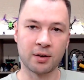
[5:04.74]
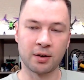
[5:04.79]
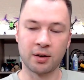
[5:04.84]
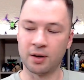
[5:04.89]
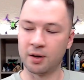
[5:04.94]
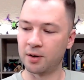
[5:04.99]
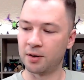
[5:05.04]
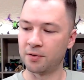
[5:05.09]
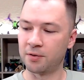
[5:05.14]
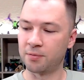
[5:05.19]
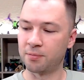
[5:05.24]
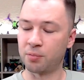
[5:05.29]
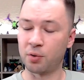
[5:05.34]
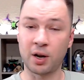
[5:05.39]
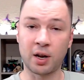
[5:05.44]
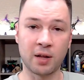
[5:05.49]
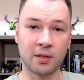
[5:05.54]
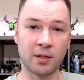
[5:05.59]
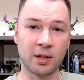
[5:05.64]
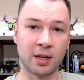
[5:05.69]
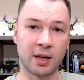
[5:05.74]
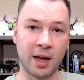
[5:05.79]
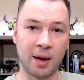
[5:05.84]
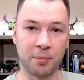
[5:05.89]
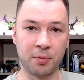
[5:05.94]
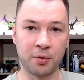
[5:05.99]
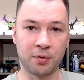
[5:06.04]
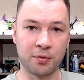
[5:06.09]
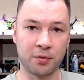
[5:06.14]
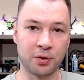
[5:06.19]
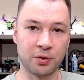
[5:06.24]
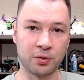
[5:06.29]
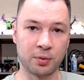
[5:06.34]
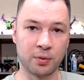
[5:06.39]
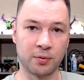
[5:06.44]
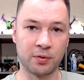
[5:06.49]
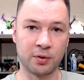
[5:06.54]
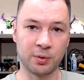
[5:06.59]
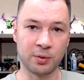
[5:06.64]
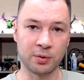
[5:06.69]
of breaking the camera for this
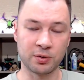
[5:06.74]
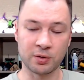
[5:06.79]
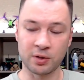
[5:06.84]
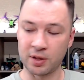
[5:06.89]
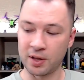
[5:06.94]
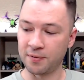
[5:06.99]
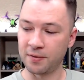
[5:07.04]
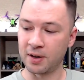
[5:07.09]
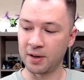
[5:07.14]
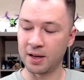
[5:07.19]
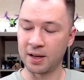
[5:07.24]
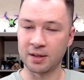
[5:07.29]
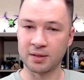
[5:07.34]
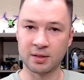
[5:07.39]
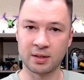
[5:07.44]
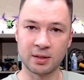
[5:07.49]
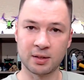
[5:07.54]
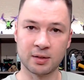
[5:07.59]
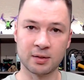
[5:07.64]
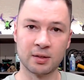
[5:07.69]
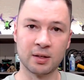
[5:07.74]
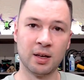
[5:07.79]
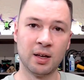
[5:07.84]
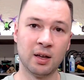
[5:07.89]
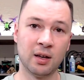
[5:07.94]
review, so left it as is.